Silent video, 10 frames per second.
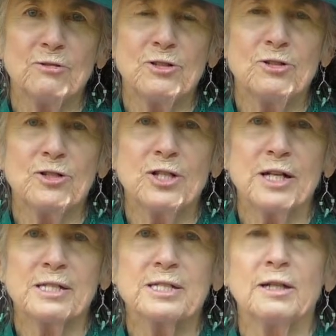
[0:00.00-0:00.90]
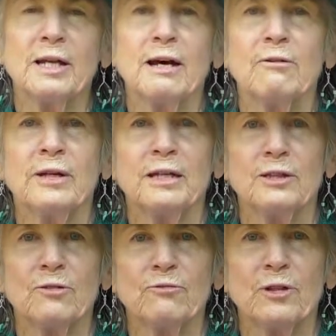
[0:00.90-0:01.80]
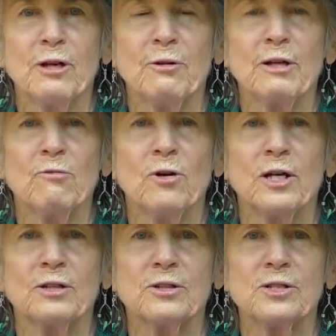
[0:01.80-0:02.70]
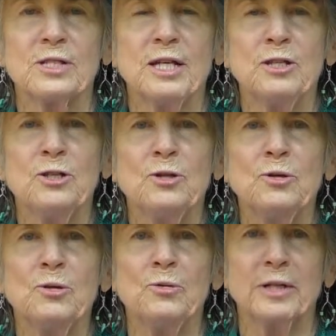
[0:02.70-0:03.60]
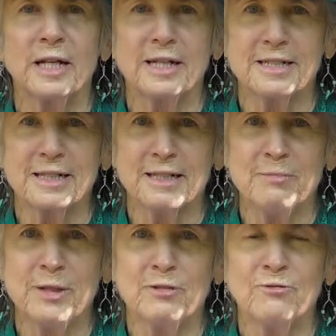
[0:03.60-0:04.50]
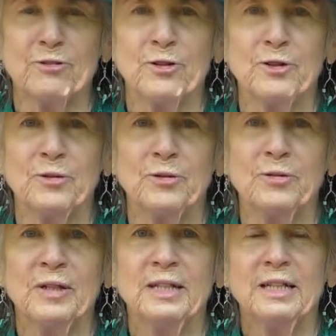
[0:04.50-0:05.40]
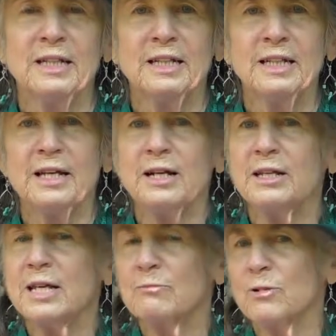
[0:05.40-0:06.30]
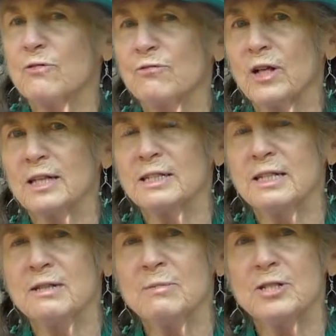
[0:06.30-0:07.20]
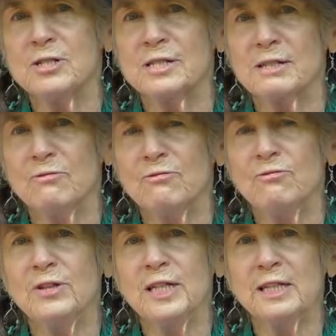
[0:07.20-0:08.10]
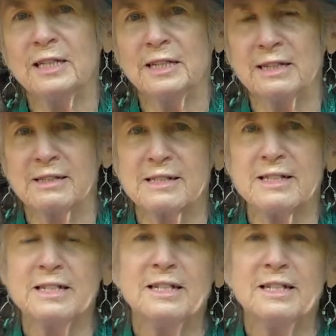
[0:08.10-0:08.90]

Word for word: you to just allow in the flowing waters that you would like to come in for you letting them reflect images and feelings